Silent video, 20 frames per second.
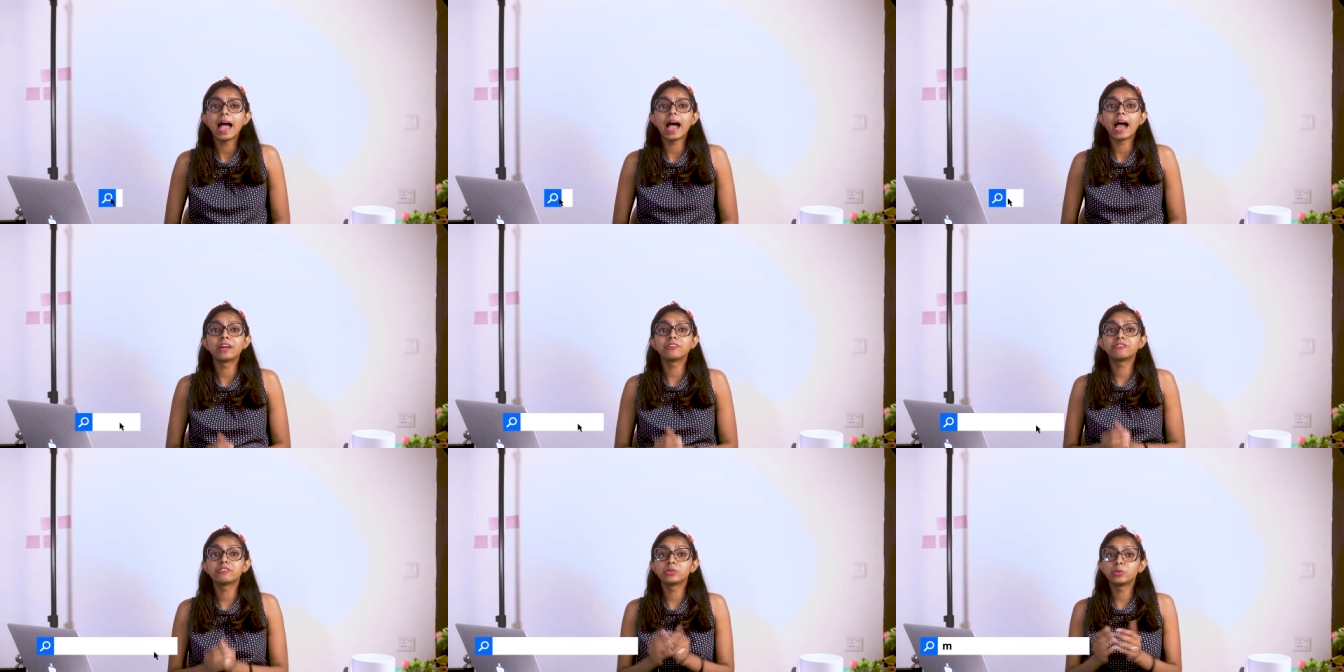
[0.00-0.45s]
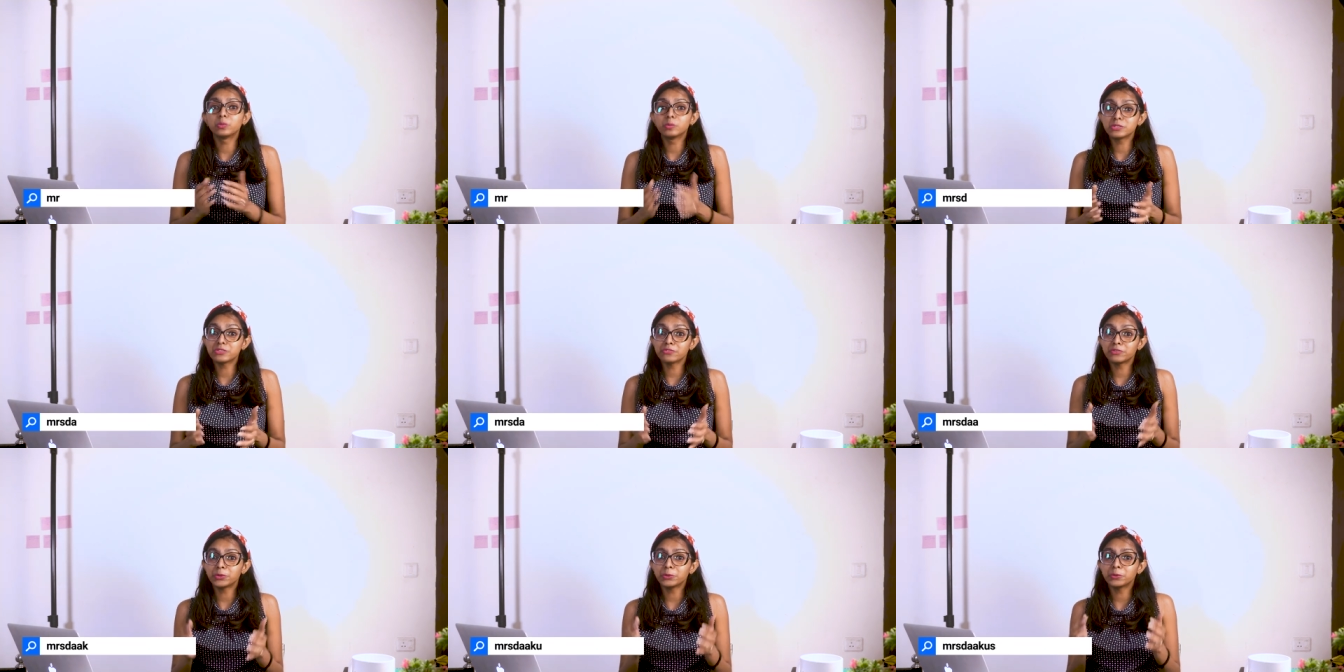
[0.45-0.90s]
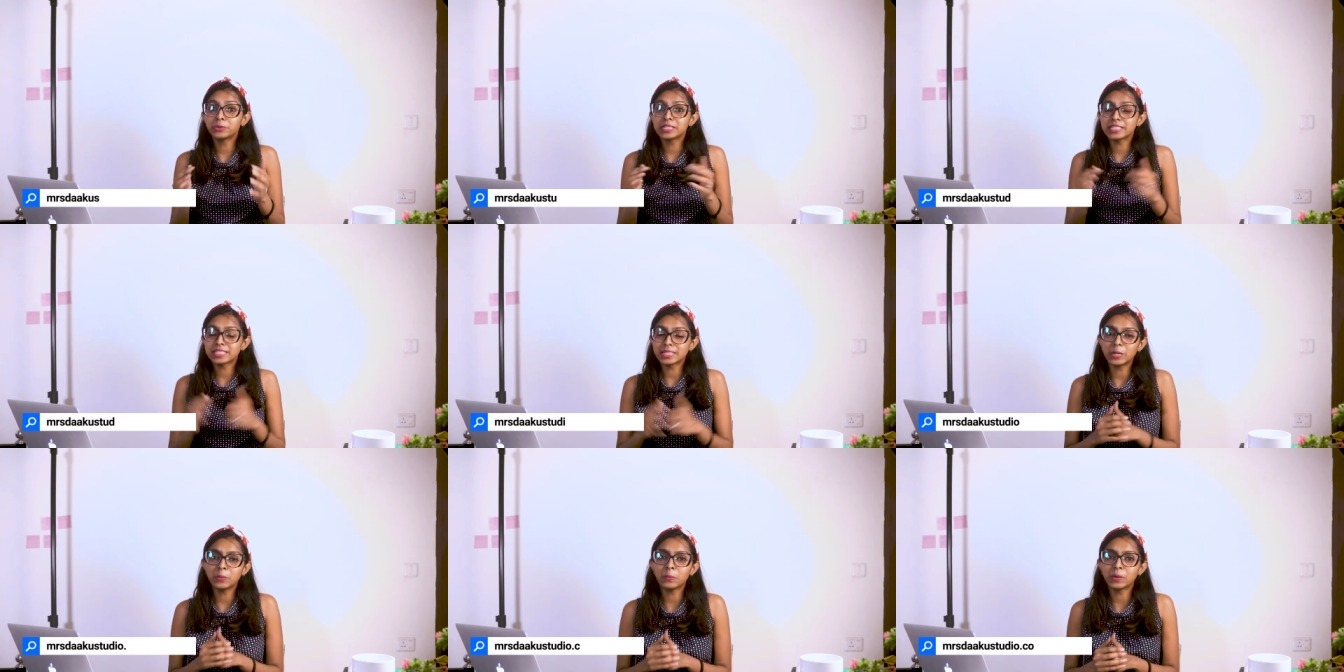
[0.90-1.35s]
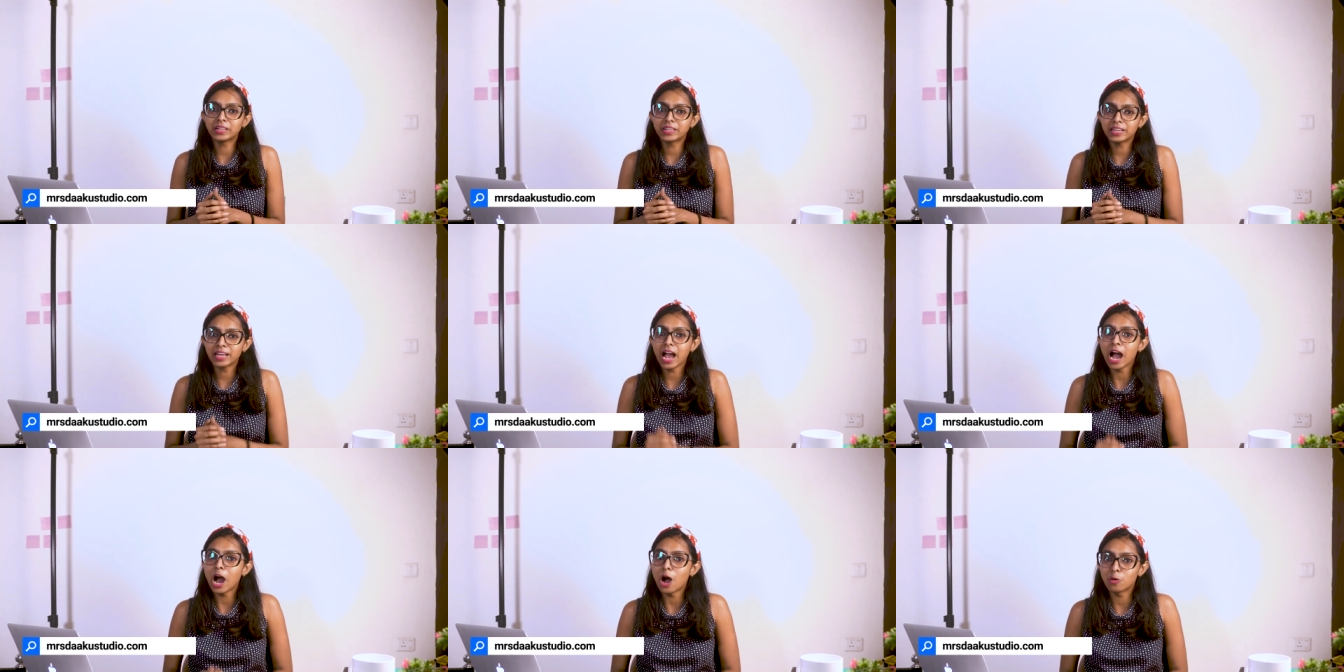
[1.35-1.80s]
And for those of you who are still
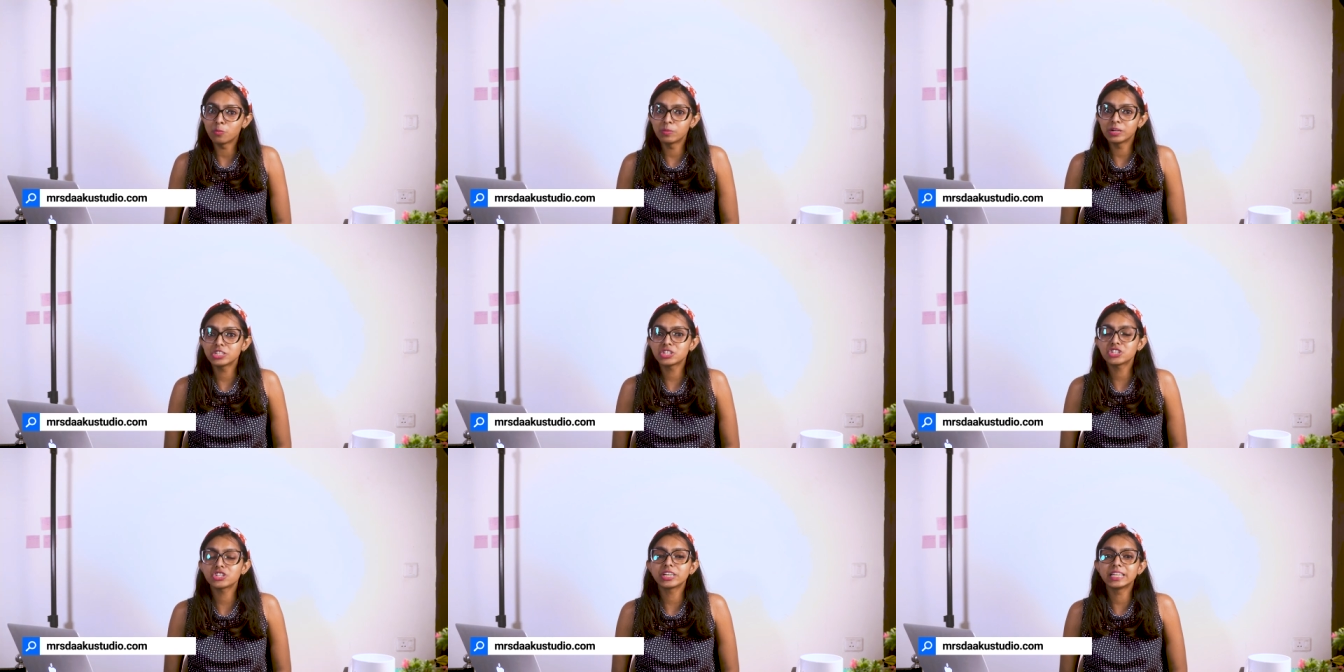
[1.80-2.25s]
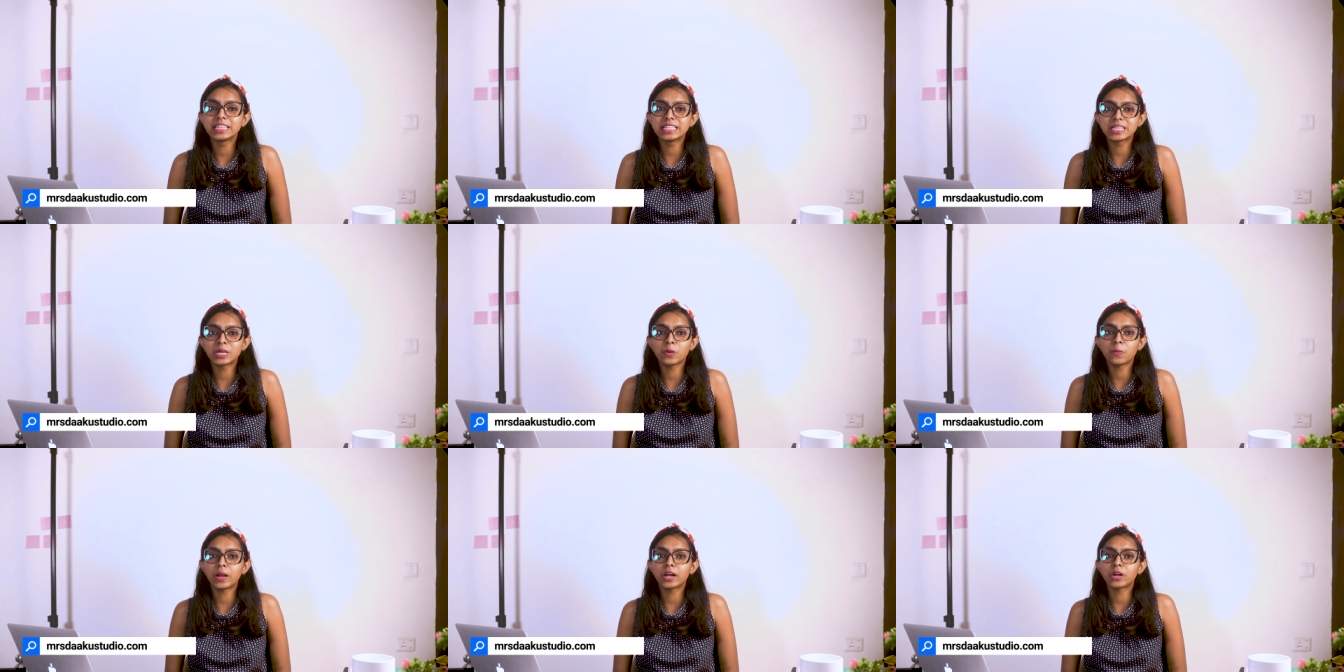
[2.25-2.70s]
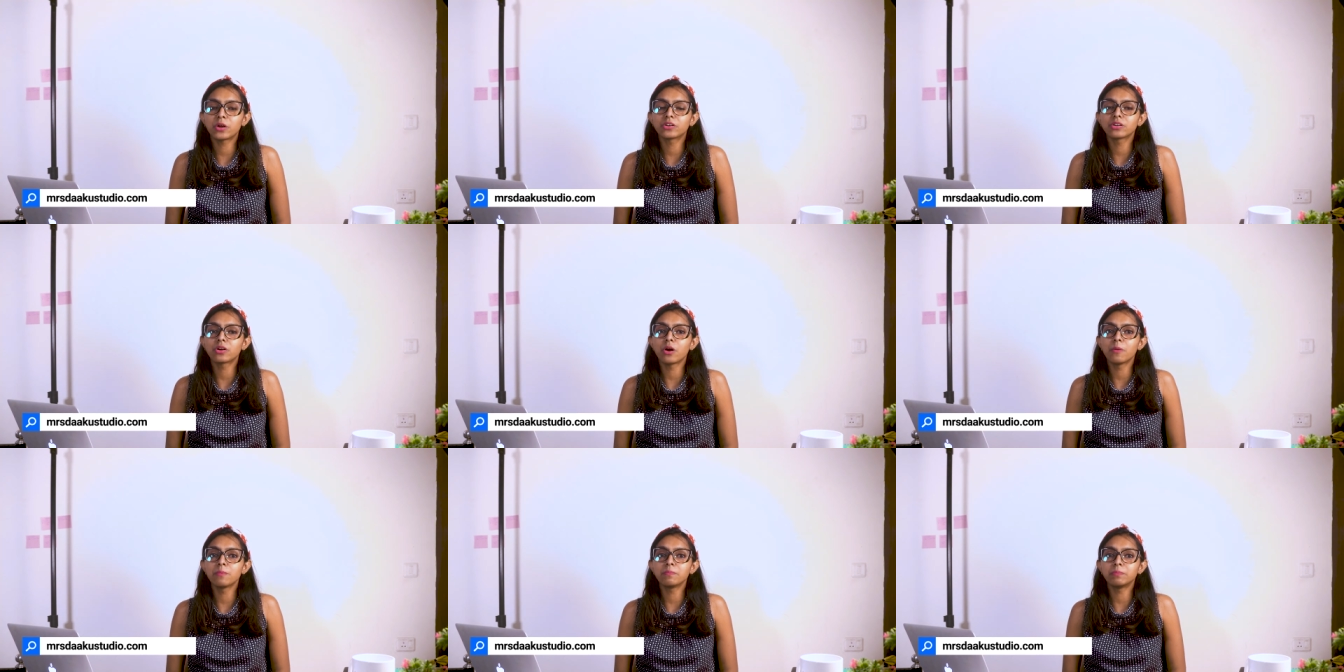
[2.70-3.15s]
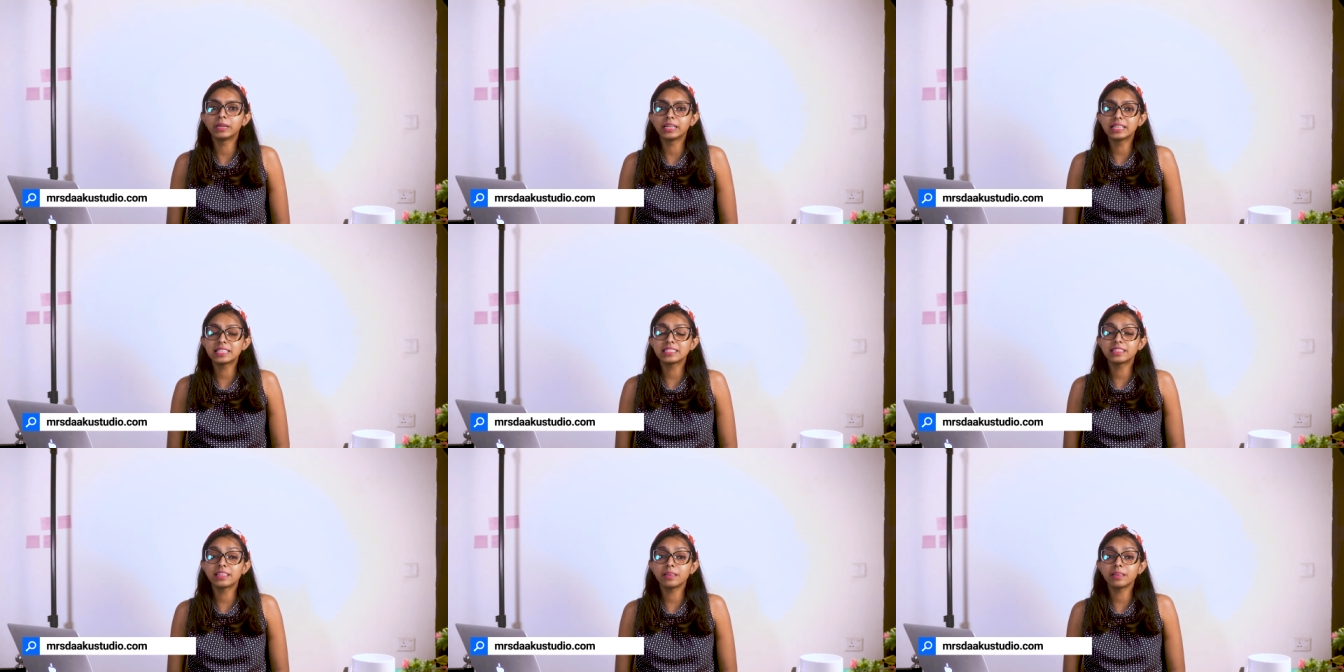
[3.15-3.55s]
wondering how much eatingwell.com pays,